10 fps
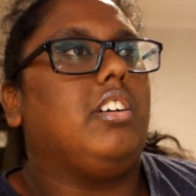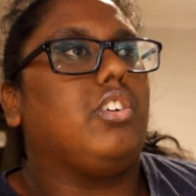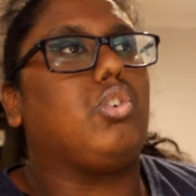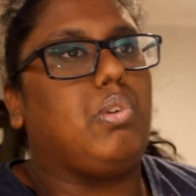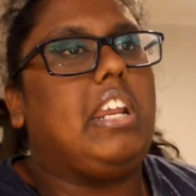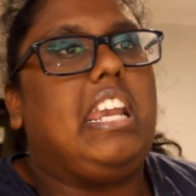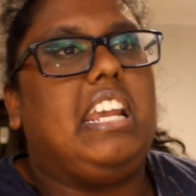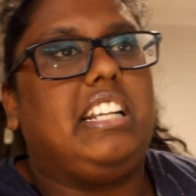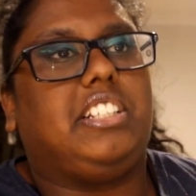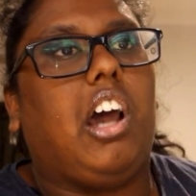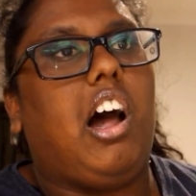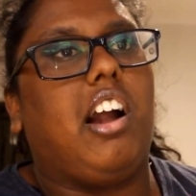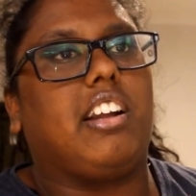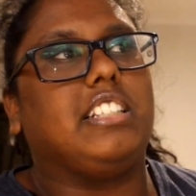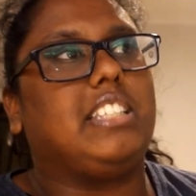gritty and
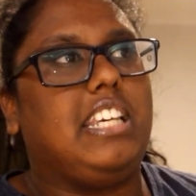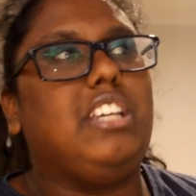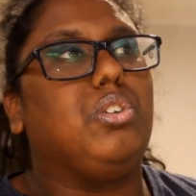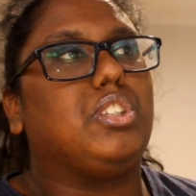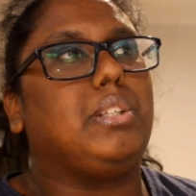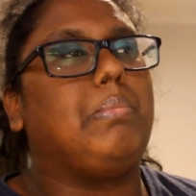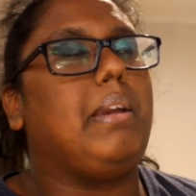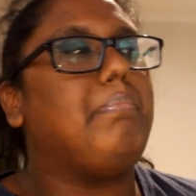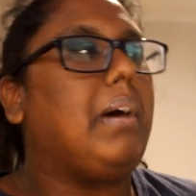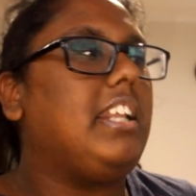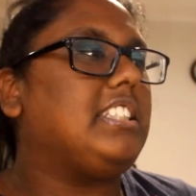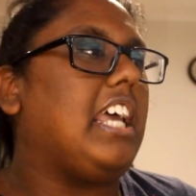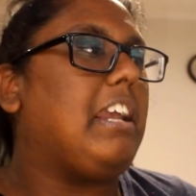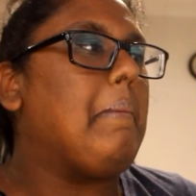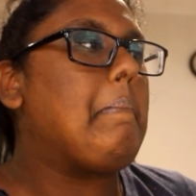dark as he used to be, but it's
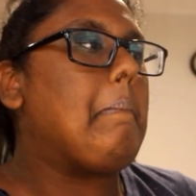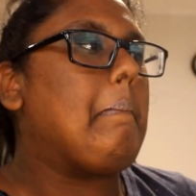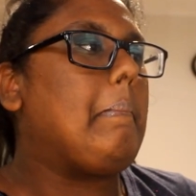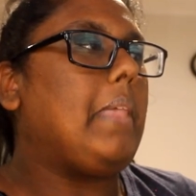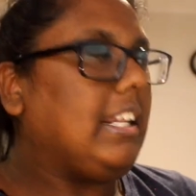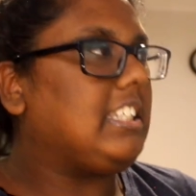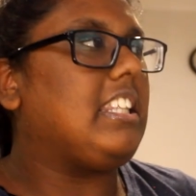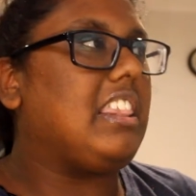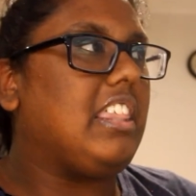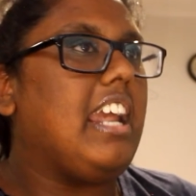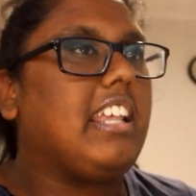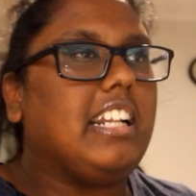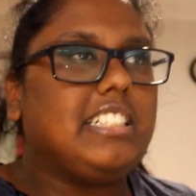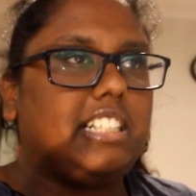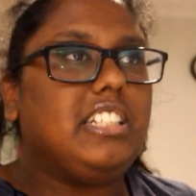like, that's the thing,
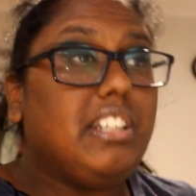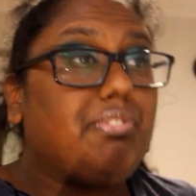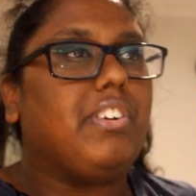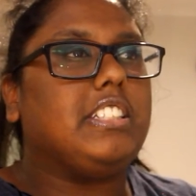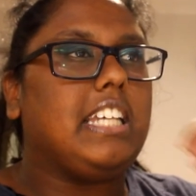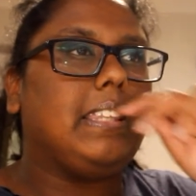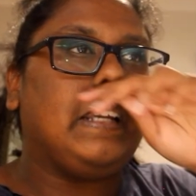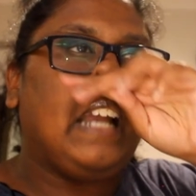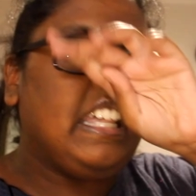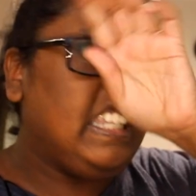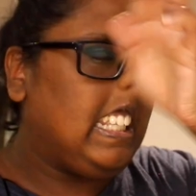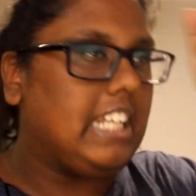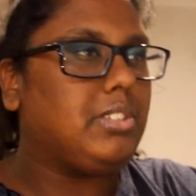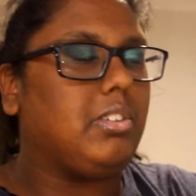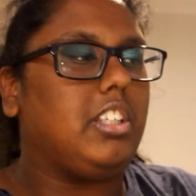that's the difference, I think. I think
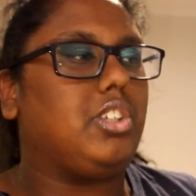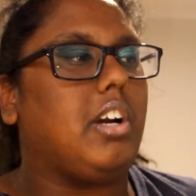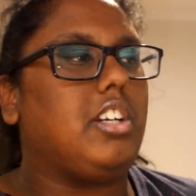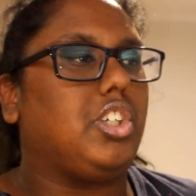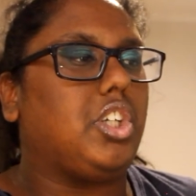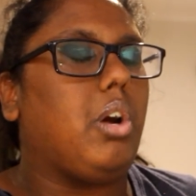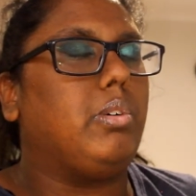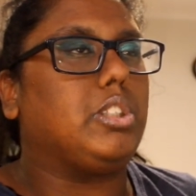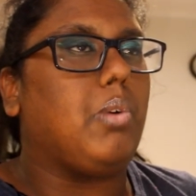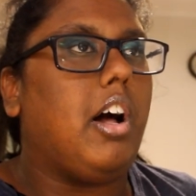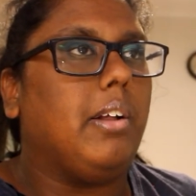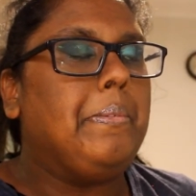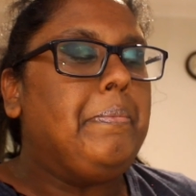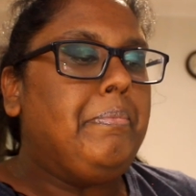that's what they're trying to show as well.